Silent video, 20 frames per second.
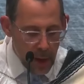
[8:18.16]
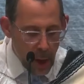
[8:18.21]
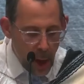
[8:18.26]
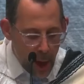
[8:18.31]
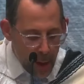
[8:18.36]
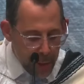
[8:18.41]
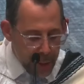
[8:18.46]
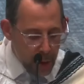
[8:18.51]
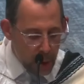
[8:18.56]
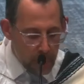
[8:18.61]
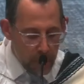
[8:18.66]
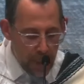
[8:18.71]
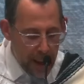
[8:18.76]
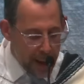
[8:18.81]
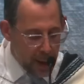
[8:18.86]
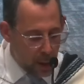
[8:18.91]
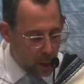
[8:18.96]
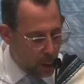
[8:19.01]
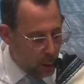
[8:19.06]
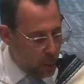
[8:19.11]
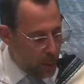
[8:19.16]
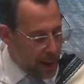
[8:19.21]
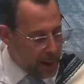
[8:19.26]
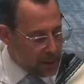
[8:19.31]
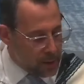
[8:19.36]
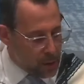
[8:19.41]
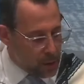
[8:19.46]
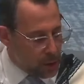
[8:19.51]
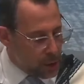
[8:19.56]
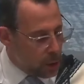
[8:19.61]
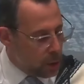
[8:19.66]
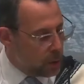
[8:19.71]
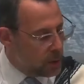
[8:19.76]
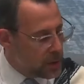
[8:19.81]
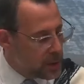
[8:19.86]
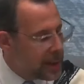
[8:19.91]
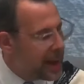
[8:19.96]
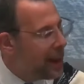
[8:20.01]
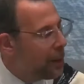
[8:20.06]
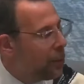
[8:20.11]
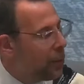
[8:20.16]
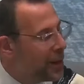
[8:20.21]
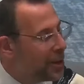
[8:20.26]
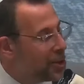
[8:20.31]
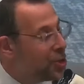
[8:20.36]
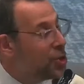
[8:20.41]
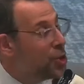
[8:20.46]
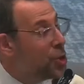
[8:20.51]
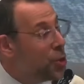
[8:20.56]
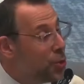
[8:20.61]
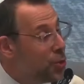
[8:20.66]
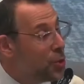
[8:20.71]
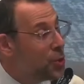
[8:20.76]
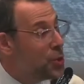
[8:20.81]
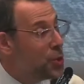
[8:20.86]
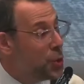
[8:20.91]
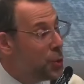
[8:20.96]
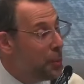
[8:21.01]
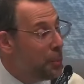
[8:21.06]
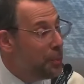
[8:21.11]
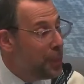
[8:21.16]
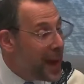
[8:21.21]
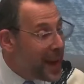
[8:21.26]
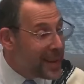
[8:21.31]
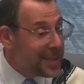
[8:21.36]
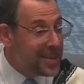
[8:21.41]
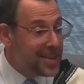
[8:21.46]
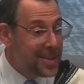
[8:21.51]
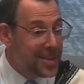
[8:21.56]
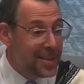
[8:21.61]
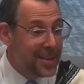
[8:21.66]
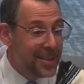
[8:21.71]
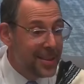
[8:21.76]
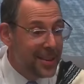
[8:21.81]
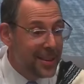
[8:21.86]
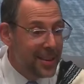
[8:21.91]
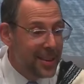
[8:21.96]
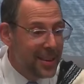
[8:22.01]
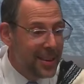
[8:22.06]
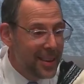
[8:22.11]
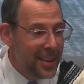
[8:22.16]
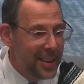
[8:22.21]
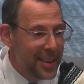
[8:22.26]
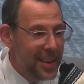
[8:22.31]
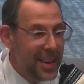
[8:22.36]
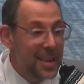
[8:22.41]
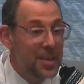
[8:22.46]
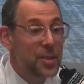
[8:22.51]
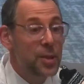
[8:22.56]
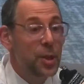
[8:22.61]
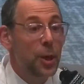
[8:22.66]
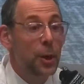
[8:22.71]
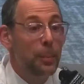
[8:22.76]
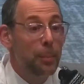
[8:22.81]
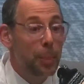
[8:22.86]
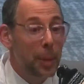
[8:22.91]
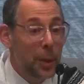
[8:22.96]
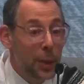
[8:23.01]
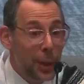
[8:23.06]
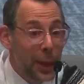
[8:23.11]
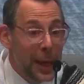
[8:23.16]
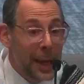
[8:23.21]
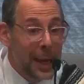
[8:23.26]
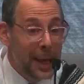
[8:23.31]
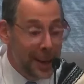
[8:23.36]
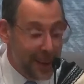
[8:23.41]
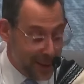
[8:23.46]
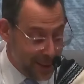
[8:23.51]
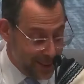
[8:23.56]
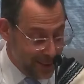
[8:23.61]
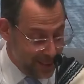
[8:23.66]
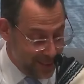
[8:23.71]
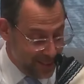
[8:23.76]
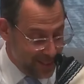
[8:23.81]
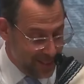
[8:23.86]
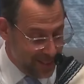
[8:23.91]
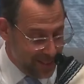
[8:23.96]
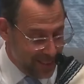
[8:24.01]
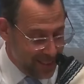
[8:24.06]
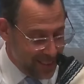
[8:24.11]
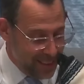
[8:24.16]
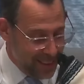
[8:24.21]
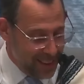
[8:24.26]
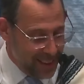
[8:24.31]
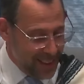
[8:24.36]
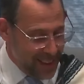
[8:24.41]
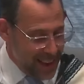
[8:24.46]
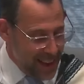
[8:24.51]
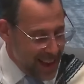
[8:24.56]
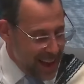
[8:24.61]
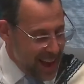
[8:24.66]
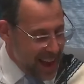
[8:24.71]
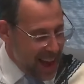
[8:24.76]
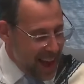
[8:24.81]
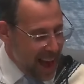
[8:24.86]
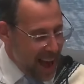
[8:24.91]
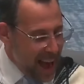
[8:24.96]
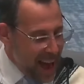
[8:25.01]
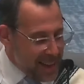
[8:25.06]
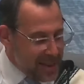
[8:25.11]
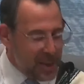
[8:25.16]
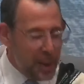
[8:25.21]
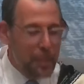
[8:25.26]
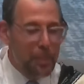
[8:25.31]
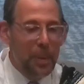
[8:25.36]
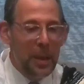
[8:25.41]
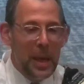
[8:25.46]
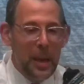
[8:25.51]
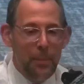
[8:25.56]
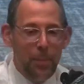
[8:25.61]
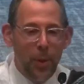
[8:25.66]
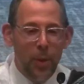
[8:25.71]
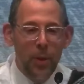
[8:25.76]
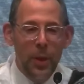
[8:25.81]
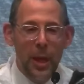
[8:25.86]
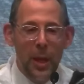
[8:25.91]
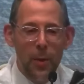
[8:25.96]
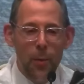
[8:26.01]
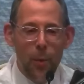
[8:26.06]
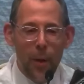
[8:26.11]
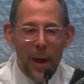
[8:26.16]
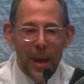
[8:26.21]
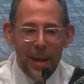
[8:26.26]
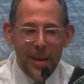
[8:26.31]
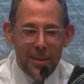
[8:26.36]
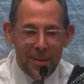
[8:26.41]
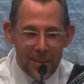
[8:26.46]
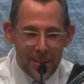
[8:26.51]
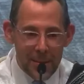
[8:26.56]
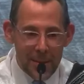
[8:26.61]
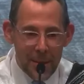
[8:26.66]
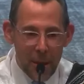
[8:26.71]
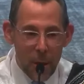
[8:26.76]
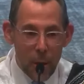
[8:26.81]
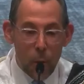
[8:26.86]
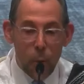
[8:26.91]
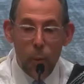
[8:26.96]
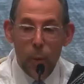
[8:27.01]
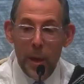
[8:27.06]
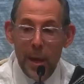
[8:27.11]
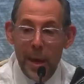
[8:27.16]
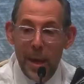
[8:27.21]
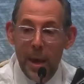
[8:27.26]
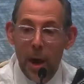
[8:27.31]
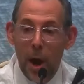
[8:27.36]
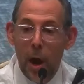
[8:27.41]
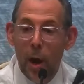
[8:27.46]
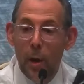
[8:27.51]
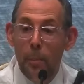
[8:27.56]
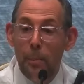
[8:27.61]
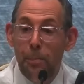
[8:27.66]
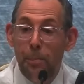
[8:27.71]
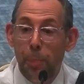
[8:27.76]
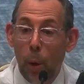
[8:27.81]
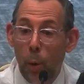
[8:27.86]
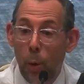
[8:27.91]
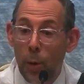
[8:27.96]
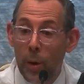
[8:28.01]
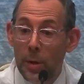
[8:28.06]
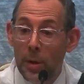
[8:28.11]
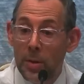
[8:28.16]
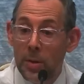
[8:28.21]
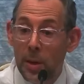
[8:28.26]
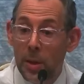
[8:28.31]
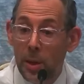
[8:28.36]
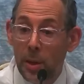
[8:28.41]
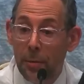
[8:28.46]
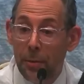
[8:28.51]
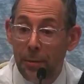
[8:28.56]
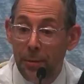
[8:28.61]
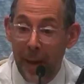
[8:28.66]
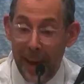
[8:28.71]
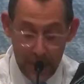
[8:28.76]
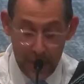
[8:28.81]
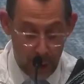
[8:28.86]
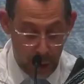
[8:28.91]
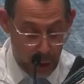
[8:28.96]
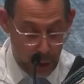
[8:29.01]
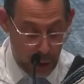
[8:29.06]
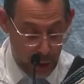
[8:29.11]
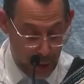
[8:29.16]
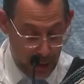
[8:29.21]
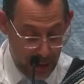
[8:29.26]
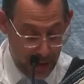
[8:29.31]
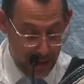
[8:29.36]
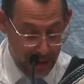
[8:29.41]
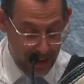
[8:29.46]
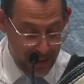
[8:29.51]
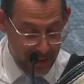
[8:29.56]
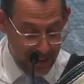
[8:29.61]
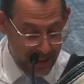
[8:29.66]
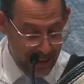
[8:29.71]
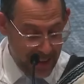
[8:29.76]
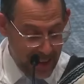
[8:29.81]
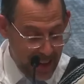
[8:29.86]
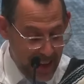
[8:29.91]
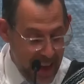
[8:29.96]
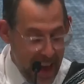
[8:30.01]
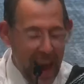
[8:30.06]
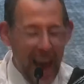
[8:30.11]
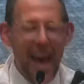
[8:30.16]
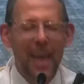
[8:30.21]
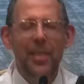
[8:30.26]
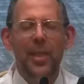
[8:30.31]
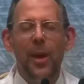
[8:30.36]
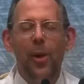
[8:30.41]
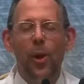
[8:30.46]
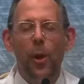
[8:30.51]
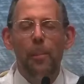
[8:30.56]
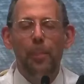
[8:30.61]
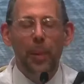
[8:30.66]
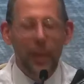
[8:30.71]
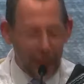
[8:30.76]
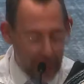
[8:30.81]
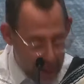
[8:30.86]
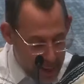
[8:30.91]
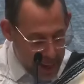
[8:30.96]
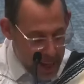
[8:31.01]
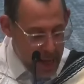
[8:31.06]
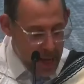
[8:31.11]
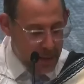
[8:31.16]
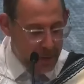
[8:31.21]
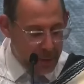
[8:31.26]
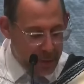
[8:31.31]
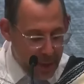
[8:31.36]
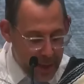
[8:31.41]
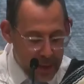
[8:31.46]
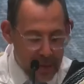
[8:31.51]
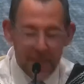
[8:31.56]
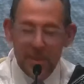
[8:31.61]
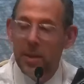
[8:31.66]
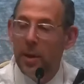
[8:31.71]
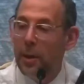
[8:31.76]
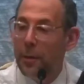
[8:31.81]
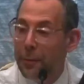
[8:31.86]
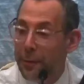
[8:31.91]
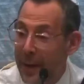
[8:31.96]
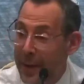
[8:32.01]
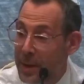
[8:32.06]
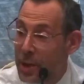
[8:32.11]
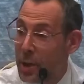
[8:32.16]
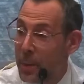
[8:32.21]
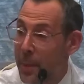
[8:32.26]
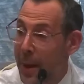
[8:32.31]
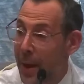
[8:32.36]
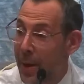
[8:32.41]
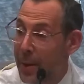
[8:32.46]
The author Michael Wex jokes that what Jews do best is complain. As a people, he writes, we are born to kvetch. And there are plenty of things to kvetch